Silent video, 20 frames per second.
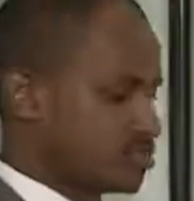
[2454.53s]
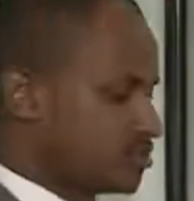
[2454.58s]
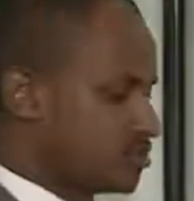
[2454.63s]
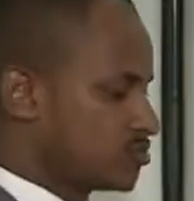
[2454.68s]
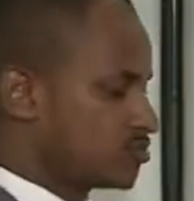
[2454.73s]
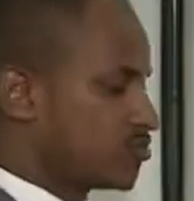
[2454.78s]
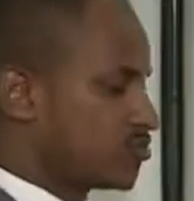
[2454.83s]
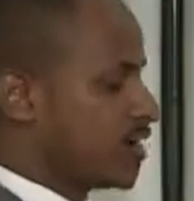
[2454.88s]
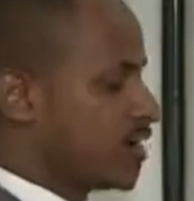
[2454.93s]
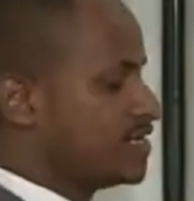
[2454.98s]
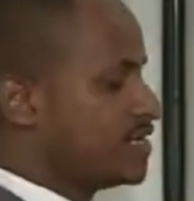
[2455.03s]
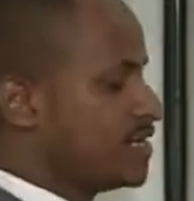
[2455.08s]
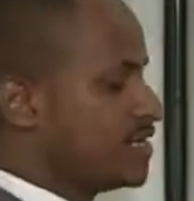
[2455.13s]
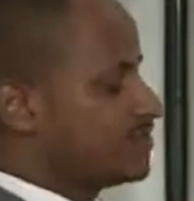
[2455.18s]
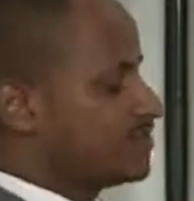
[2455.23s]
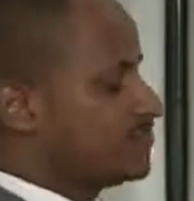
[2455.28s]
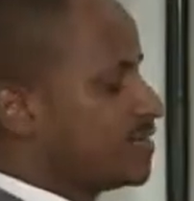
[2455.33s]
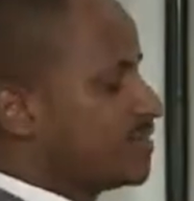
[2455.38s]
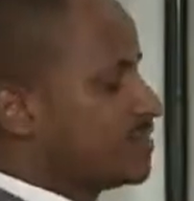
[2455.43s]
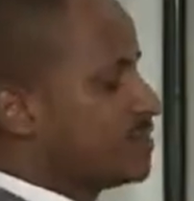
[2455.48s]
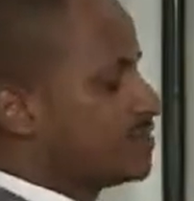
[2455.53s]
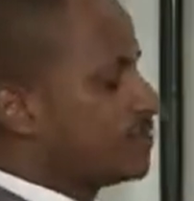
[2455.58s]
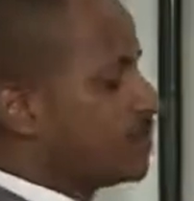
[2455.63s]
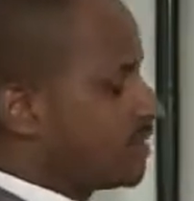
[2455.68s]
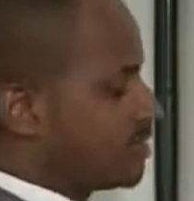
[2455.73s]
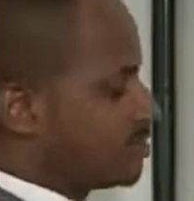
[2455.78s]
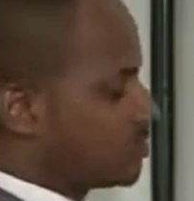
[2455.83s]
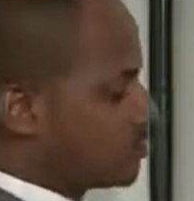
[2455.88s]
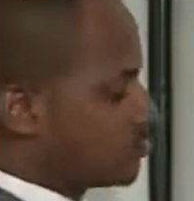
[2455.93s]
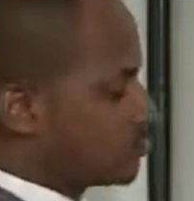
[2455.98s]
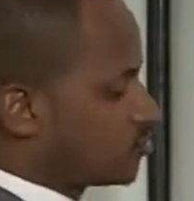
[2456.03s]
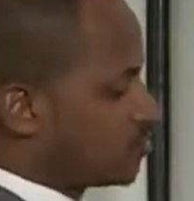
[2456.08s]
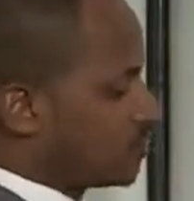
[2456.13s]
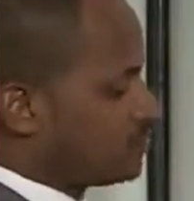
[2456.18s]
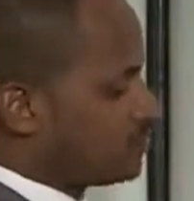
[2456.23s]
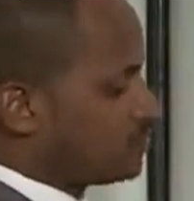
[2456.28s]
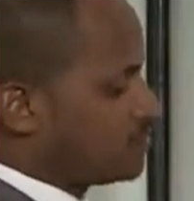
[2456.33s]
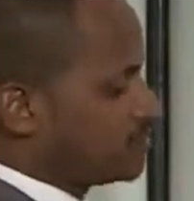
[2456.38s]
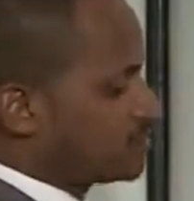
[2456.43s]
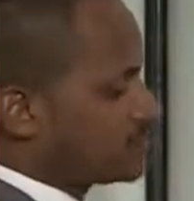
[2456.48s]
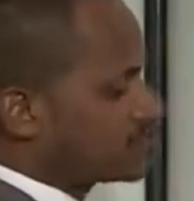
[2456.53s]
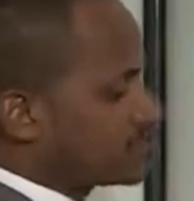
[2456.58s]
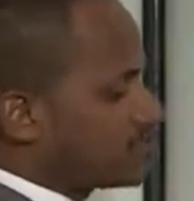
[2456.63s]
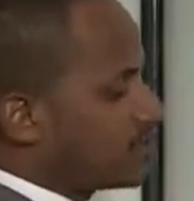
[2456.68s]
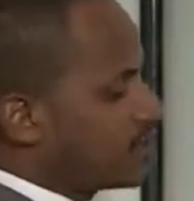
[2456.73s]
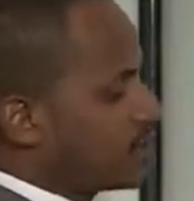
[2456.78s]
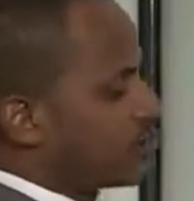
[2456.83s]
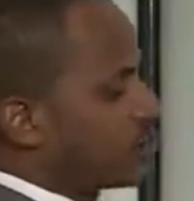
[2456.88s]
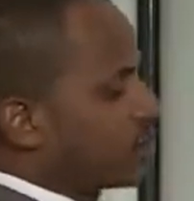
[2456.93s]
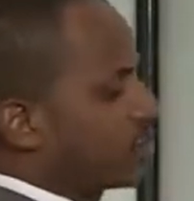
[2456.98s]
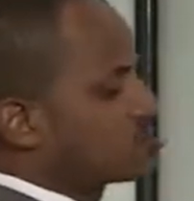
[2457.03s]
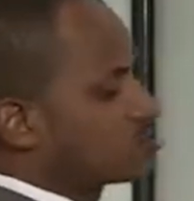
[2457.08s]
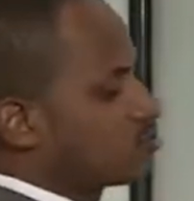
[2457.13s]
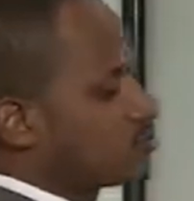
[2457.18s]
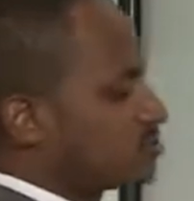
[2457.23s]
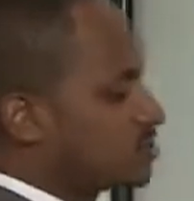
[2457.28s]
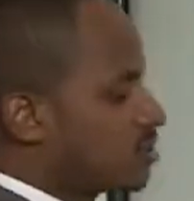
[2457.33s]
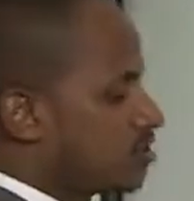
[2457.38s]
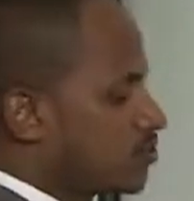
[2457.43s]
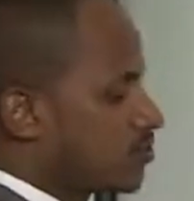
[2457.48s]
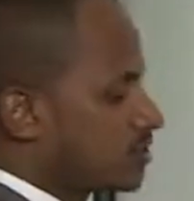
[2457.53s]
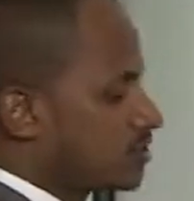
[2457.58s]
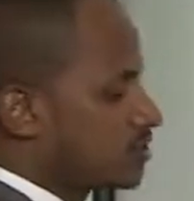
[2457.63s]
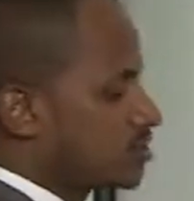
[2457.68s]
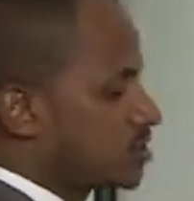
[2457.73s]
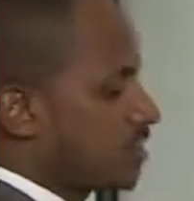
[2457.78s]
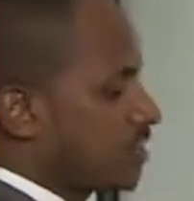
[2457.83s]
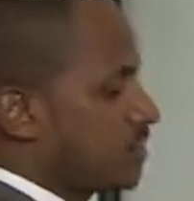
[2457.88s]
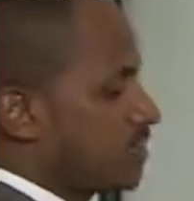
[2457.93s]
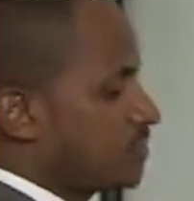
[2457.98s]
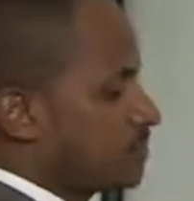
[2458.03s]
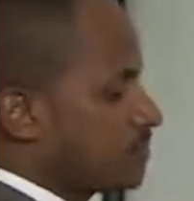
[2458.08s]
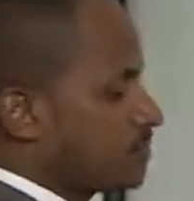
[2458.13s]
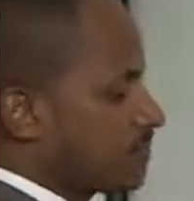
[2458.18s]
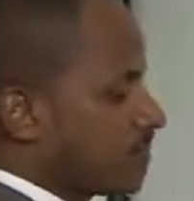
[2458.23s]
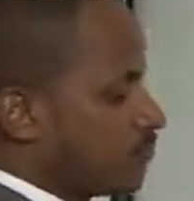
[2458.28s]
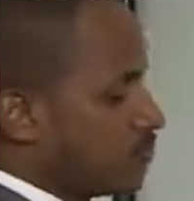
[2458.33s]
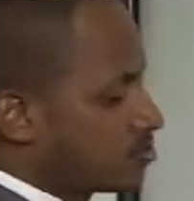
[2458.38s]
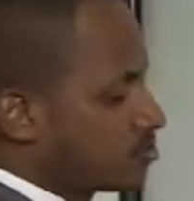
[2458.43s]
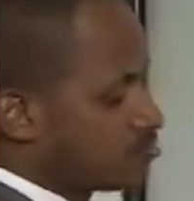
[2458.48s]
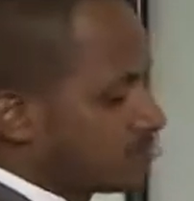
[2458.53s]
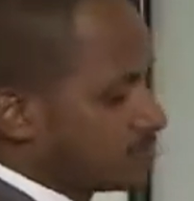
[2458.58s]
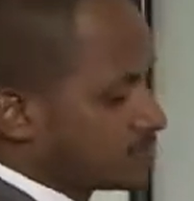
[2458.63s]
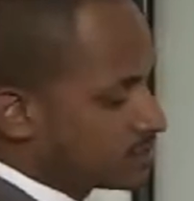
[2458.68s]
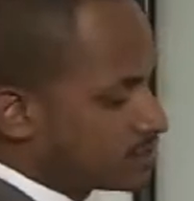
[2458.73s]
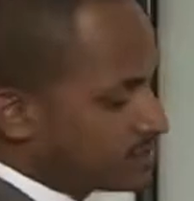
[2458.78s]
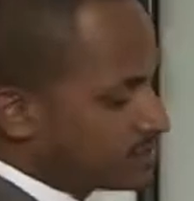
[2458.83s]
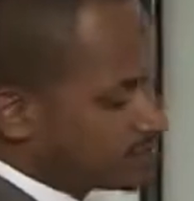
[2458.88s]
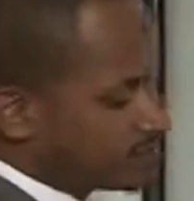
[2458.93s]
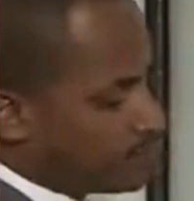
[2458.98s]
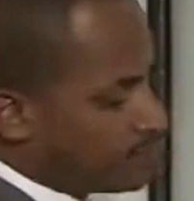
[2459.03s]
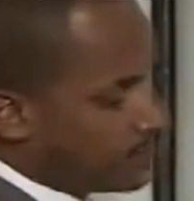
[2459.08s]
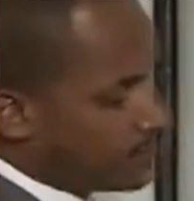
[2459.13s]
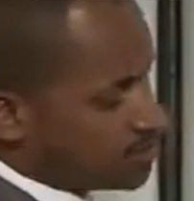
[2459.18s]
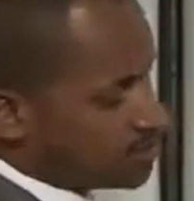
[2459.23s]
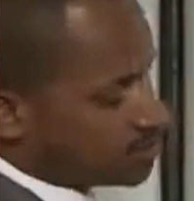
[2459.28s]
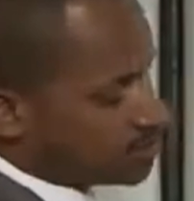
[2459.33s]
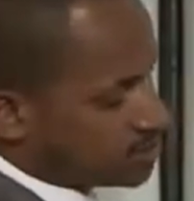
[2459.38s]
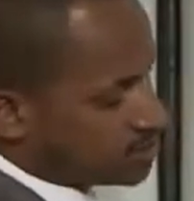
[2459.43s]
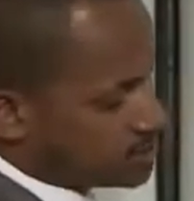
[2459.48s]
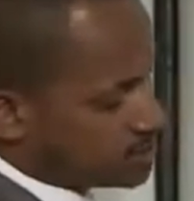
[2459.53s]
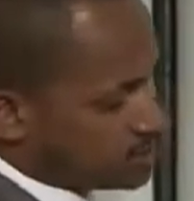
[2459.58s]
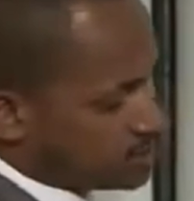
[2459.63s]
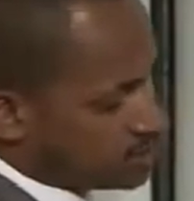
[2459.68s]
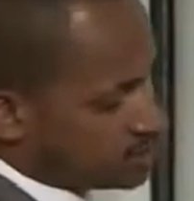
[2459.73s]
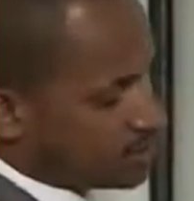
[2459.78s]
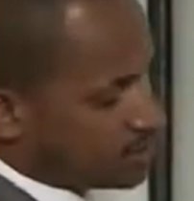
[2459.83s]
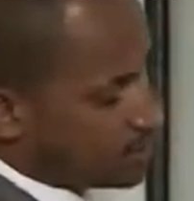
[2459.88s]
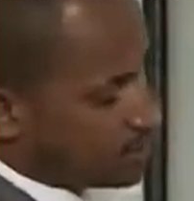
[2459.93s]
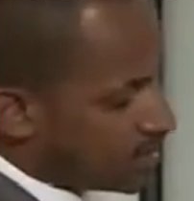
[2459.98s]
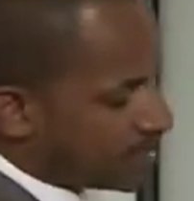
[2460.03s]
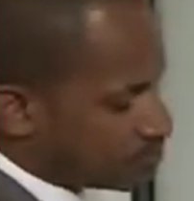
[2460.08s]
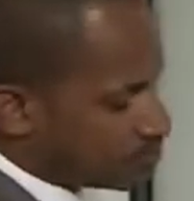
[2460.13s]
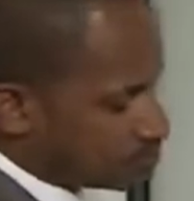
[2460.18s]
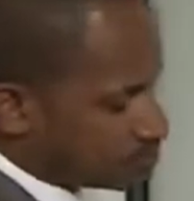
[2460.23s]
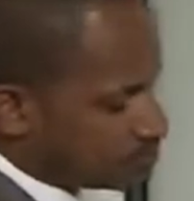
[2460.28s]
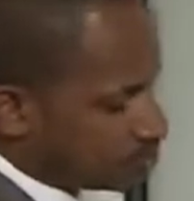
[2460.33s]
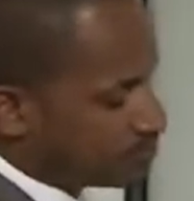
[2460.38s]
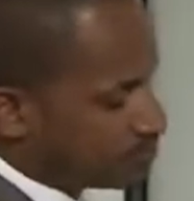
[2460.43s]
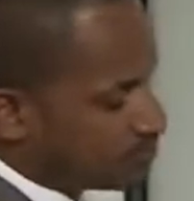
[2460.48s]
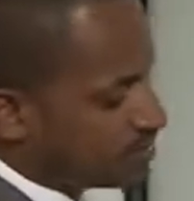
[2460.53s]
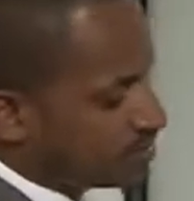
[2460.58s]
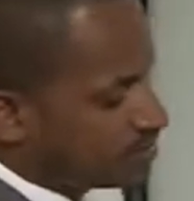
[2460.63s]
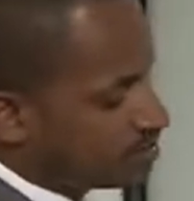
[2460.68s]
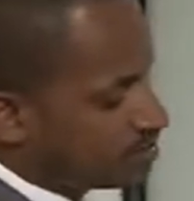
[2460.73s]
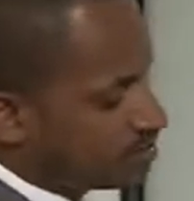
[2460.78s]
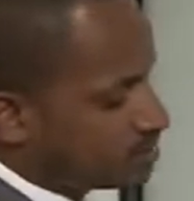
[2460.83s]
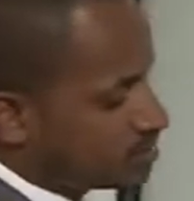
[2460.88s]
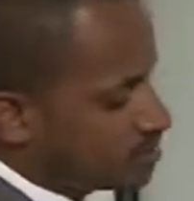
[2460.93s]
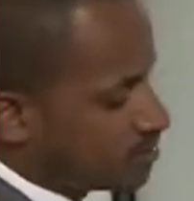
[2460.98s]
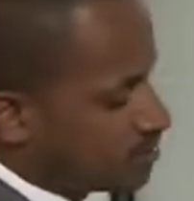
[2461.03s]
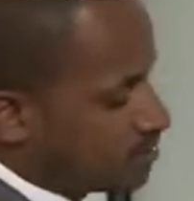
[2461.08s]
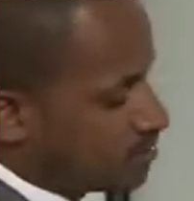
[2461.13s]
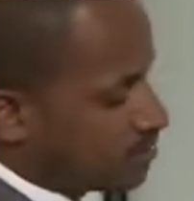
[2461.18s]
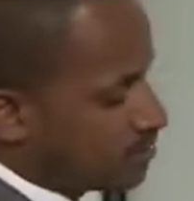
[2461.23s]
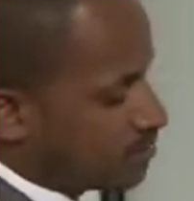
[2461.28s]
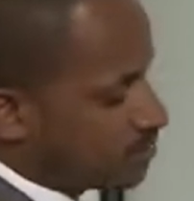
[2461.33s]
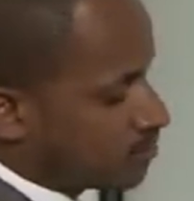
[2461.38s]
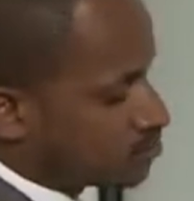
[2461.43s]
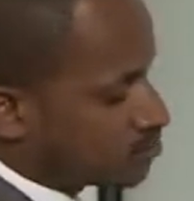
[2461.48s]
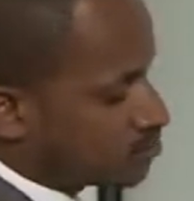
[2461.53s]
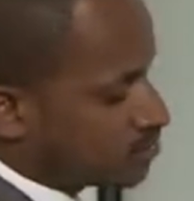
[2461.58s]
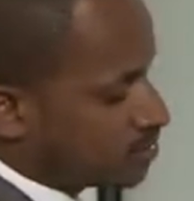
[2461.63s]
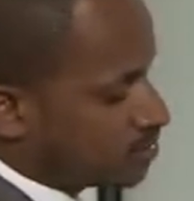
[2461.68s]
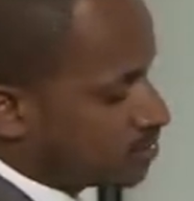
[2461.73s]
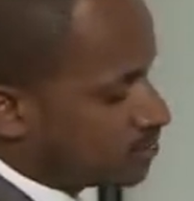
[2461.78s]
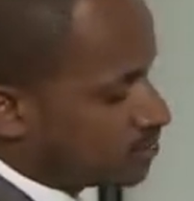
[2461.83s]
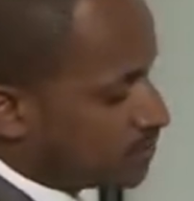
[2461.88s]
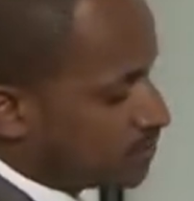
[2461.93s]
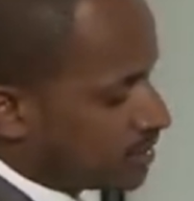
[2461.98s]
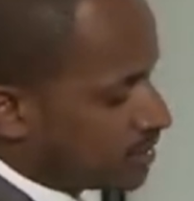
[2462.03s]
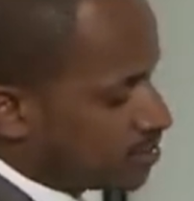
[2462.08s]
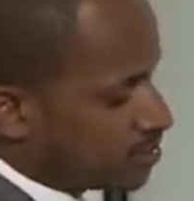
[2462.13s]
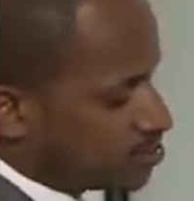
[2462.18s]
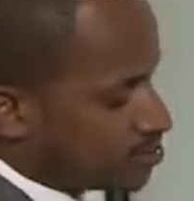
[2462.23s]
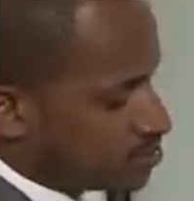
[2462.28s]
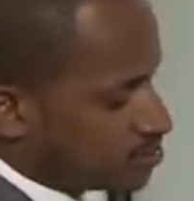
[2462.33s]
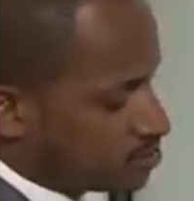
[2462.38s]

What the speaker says: So identify the branch. So if this is our longest continuous chain, which means these are branches. This is a branch, not branches. So this branch